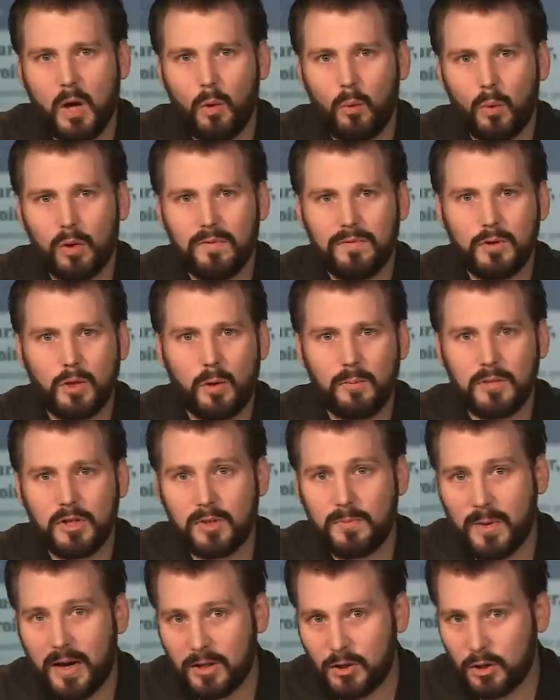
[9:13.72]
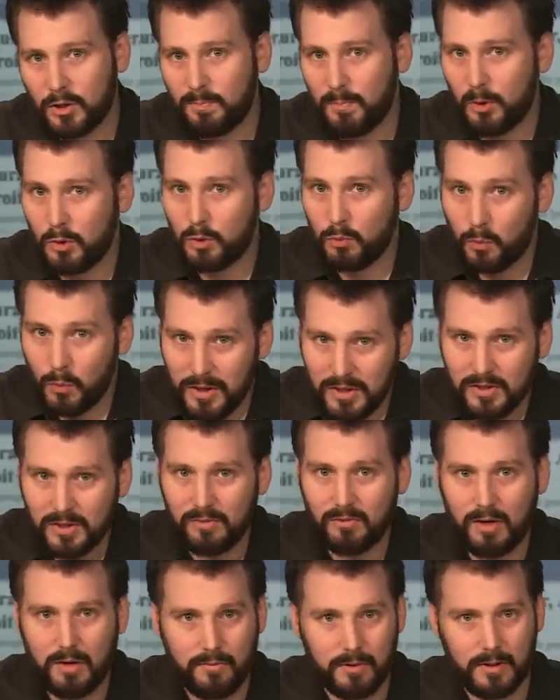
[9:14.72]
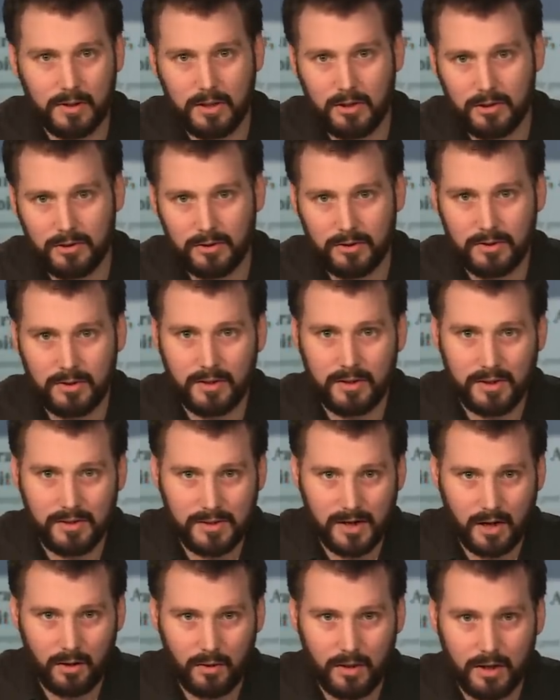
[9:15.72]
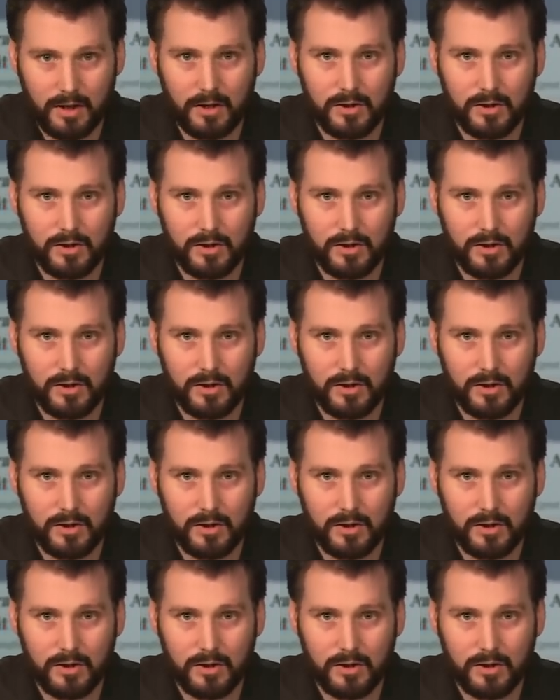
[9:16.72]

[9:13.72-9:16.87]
One of Tom Dispatch's most recent revelations in this area